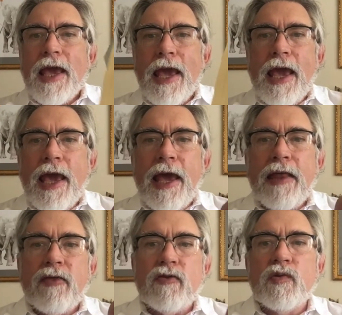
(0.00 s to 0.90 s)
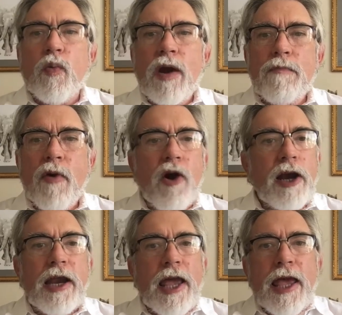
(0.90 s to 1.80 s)
and there's one
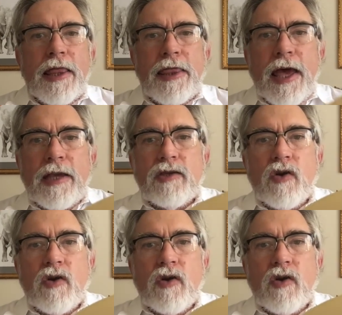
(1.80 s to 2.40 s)
part that